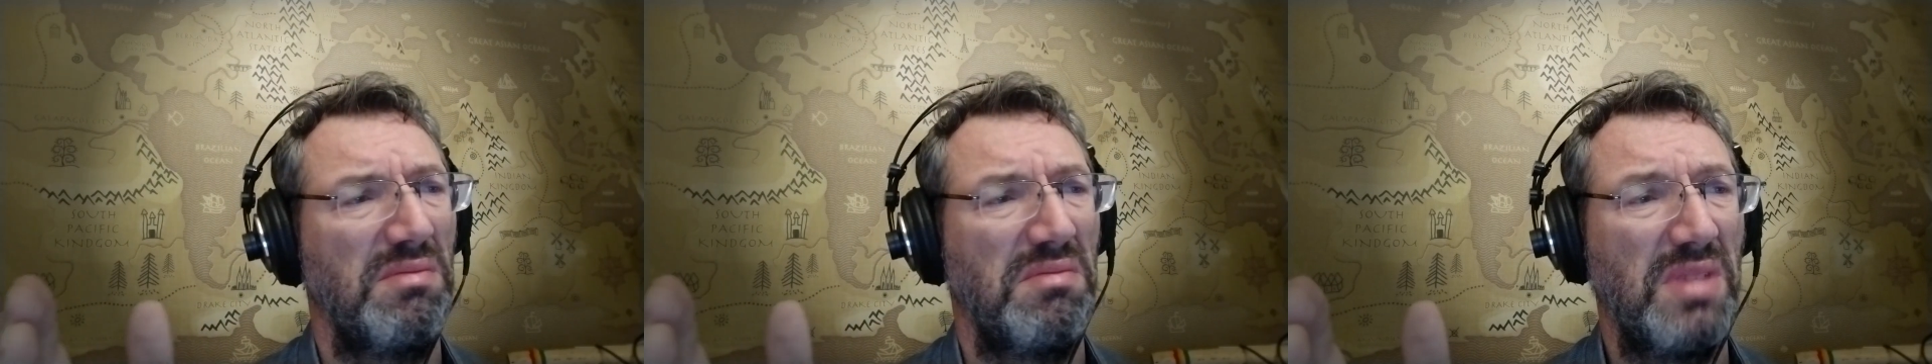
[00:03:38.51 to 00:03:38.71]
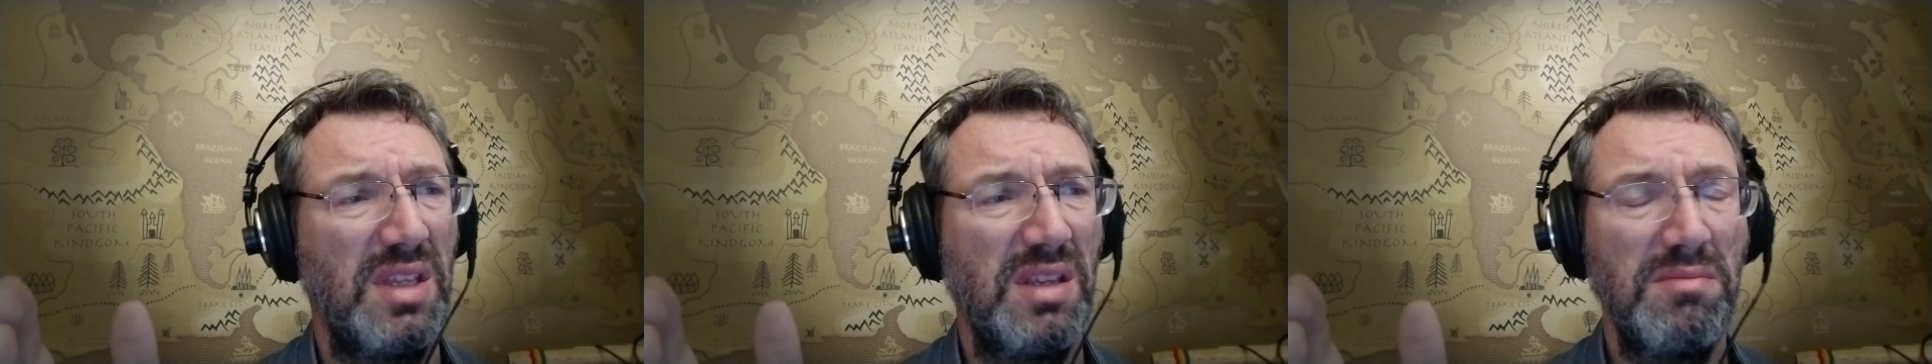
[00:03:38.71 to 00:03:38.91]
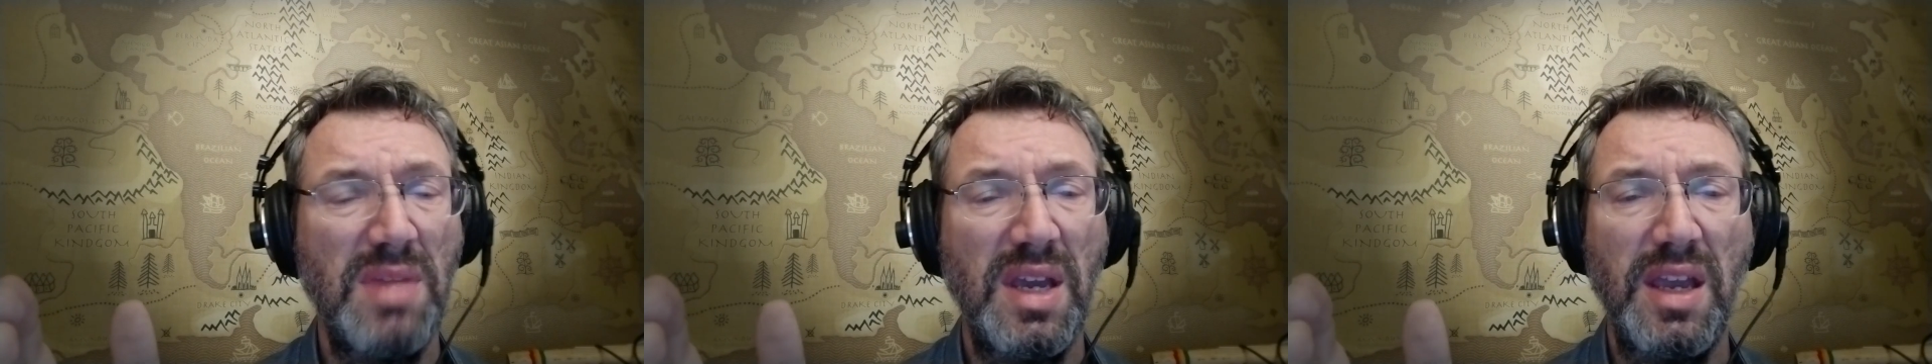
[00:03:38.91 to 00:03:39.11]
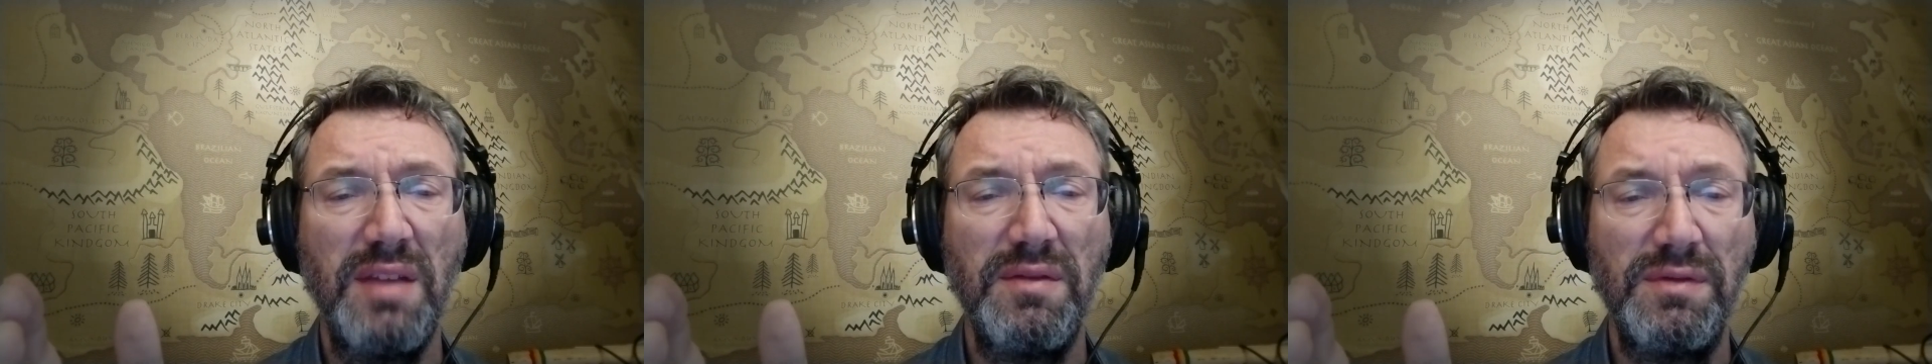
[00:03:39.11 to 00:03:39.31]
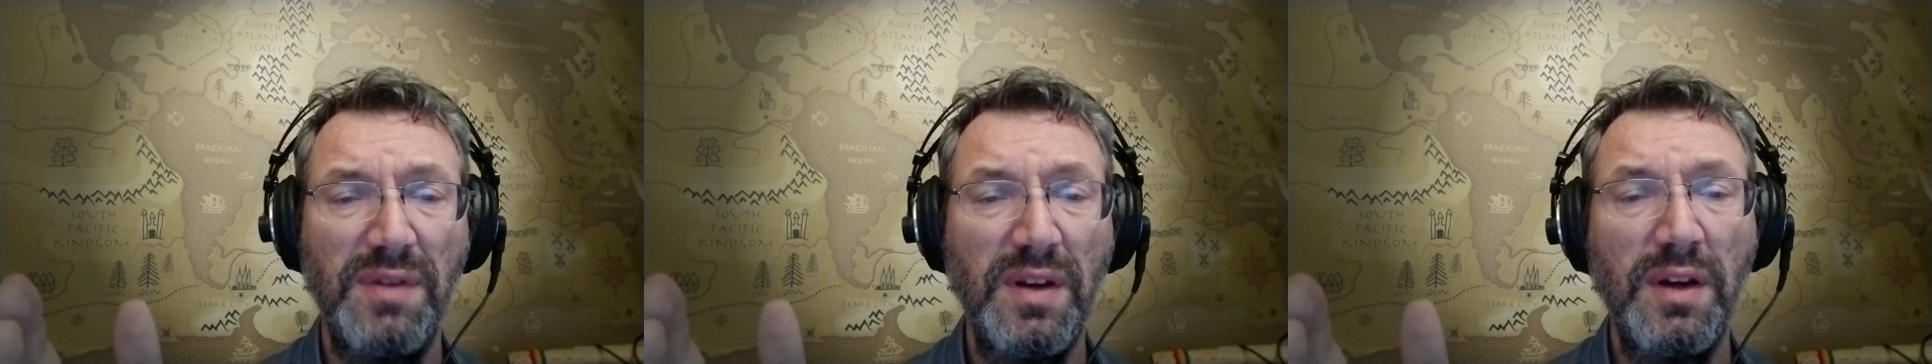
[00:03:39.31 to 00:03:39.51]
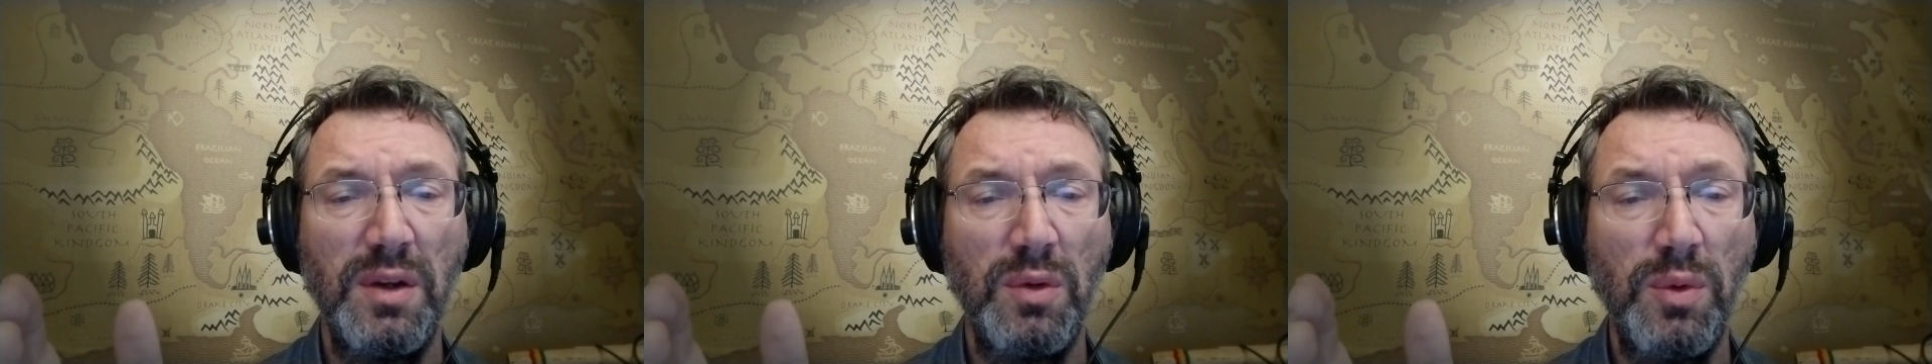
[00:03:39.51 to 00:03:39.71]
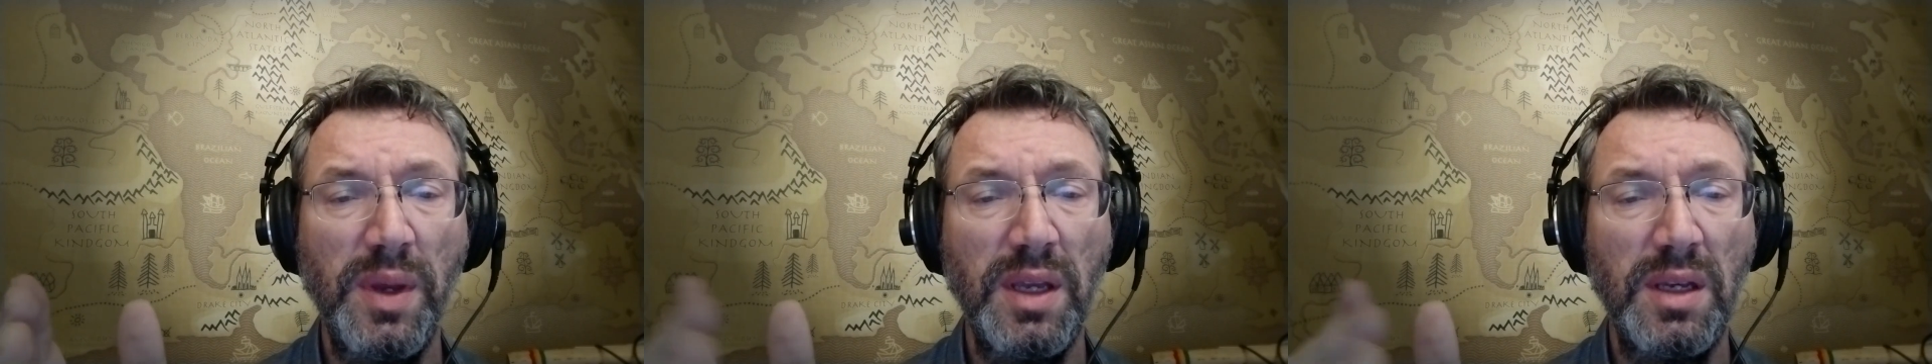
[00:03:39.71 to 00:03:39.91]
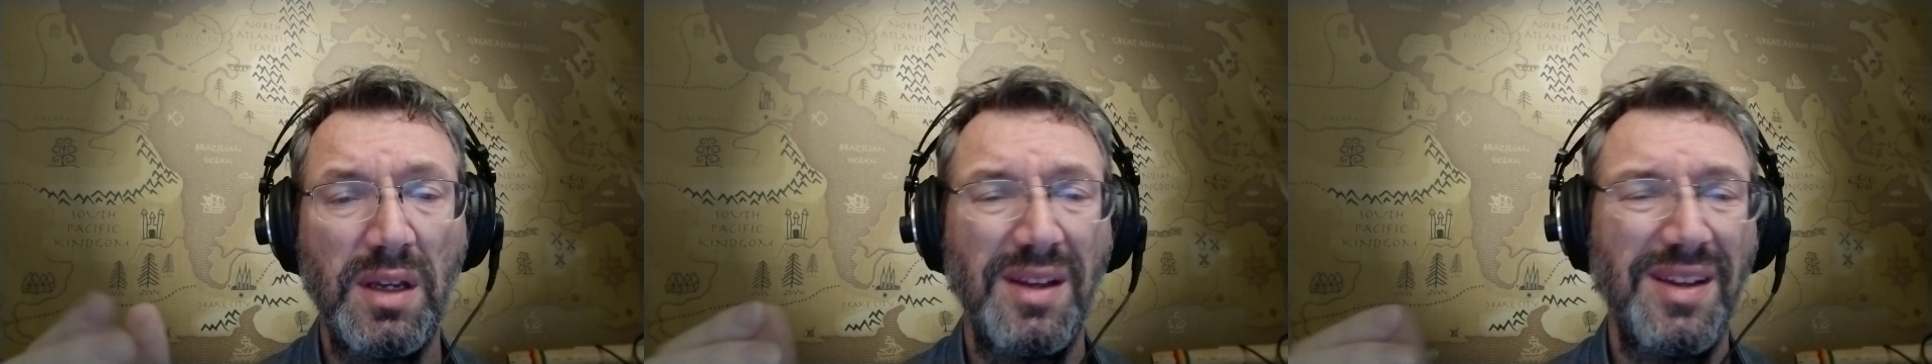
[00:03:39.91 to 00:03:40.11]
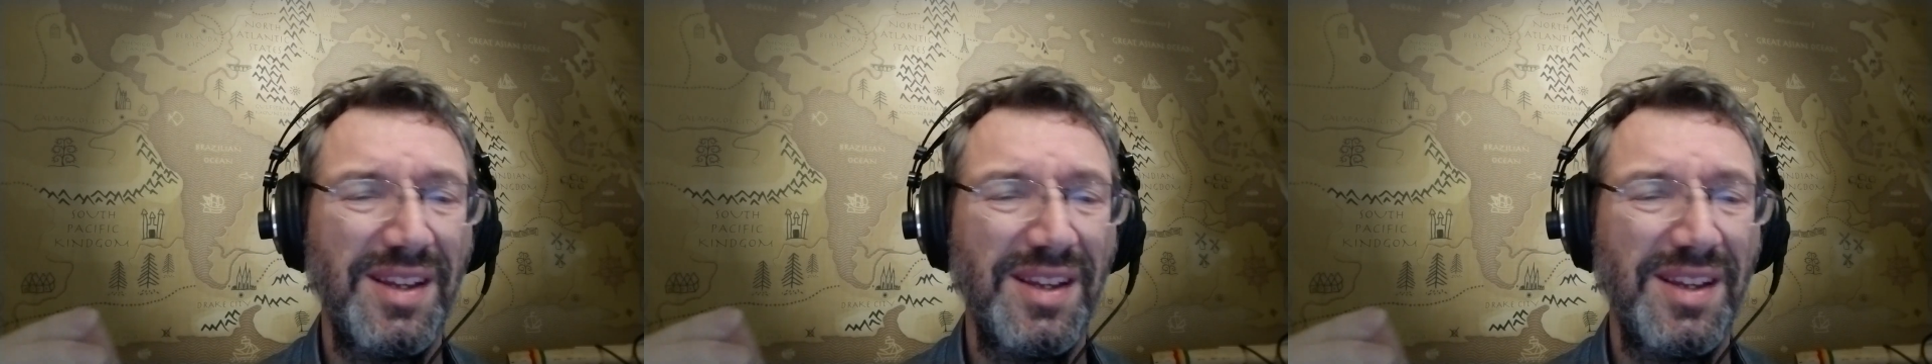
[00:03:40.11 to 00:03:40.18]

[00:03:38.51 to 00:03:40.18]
he may have very weak,